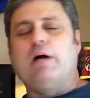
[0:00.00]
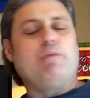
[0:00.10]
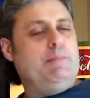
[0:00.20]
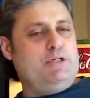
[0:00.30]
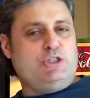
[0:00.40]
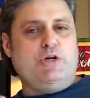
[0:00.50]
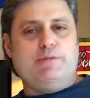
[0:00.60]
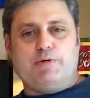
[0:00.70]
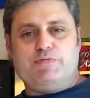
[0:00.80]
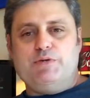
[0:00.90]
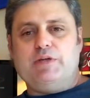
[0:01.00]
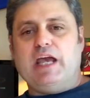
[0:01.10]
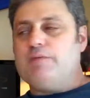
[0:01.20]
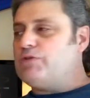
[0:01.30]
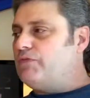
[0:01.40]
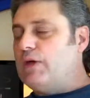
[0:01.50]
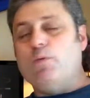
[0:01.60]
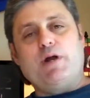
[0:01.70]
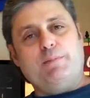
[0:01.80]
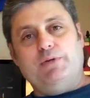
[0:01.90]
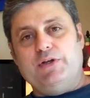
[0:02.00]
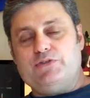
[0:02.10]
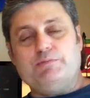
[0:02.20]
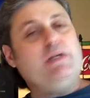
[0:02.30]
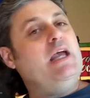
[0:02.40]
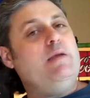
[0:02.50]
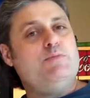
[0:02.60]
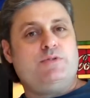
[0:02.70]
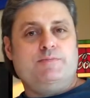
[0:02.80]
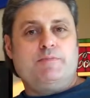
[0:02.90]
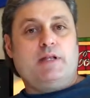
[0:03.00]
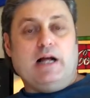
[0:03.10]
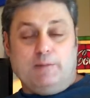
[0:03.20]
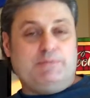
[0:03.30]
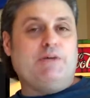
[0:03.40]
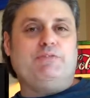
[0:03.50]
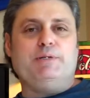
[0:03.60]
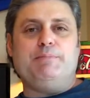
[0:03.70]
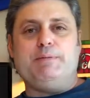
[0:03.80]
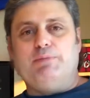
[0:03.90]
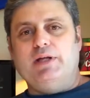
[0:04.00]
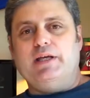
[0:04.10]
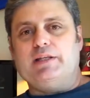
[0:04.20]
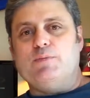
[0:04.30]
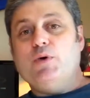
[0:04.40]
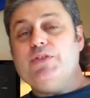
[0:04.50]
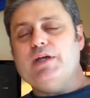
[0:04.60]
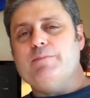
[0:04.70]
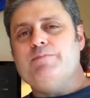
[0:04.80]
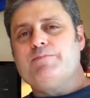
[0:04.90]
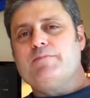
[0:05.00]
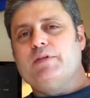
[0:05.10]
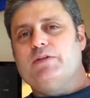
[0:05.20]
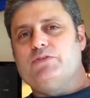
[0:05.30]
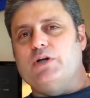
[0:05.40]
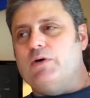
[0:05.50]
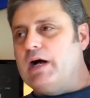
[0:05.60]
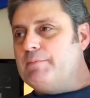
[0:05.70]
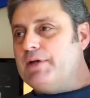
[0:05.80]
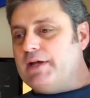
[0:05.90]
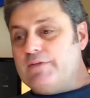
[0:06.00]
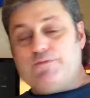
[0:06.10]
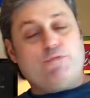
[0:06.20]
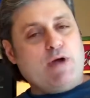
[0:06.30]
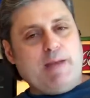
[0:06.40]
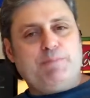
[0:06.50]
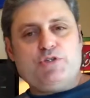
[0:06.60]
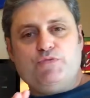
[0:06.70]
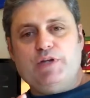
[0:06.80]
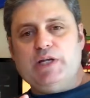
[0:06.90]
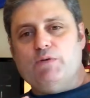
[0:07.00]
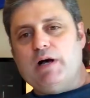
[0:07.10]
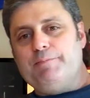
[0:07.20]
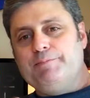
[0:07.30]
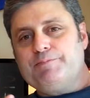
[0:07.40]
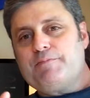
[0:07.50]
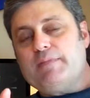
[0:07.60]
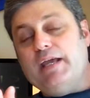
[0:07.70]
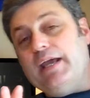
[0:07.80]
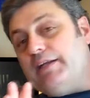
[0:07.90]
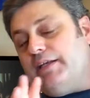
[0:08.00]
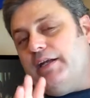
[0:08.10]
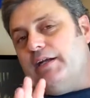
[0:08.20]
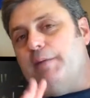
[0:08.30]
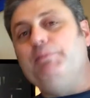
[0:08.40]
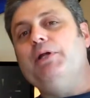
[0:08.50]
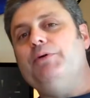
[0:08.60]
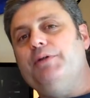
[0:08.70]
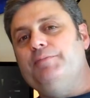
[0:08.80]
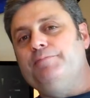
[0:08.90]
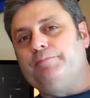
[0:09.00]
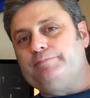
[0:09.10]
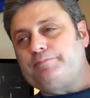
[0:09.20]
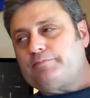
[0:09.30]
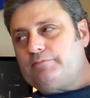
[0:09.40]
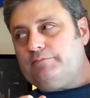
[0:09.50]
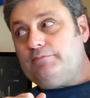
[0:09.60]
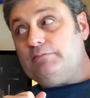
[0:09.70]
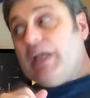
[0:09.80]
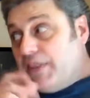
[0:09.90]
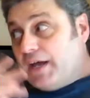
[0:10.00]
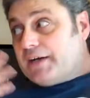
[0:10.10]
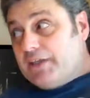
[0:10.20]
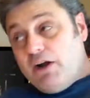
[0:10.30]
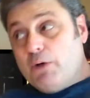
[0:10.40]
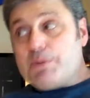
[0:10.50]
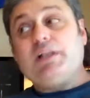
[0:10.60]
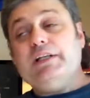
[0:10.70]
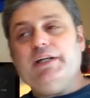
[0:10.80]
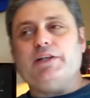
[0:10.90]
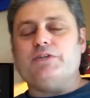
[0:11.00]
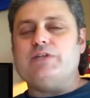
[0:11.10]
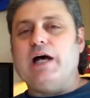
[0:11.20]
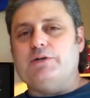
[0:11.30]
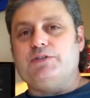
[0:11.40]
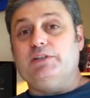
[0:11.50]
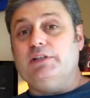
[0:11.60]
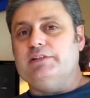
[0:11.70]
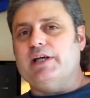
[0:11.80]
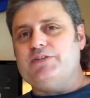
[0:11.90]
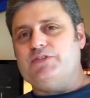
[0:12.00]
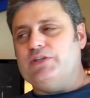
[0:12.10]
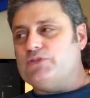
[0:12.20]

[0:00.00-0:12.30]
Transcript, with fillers: I'll probably show them a few games if they want to play some games. I'll definitely be playing them with them. So I'm going to wrap this video up and get it uploaded. And then I'll get on with cleaning this house. A little dusty.